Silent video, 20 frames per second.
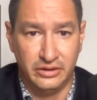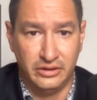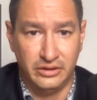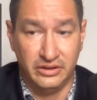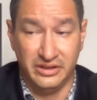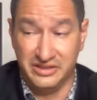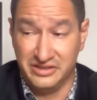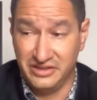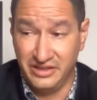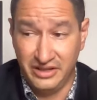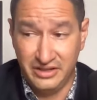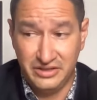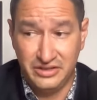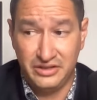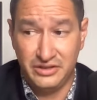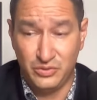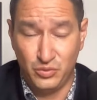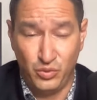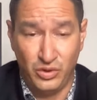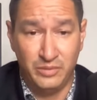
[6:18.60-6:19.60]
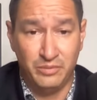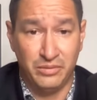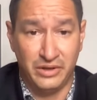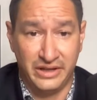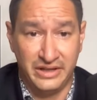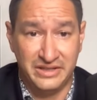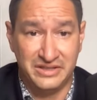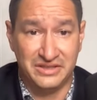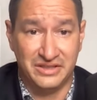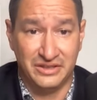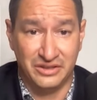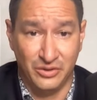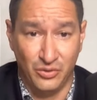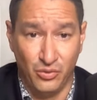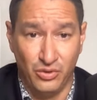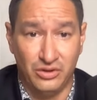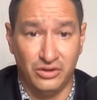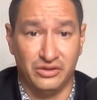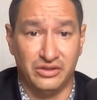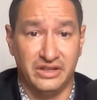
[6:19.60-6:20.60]
And it's not just one place in the
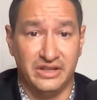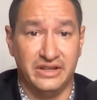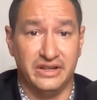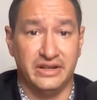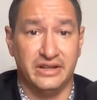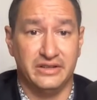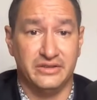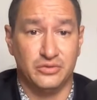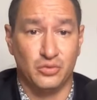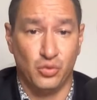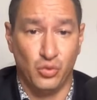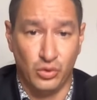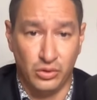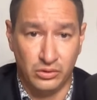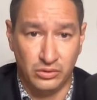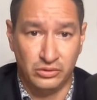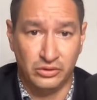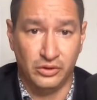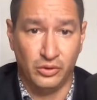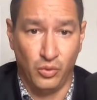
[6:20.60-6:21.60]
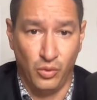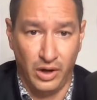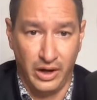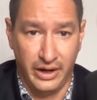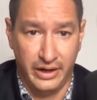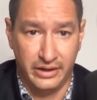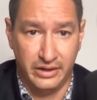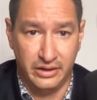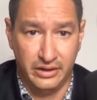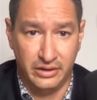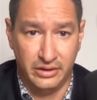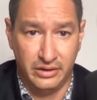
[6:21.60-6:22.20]
world, it is worldwide.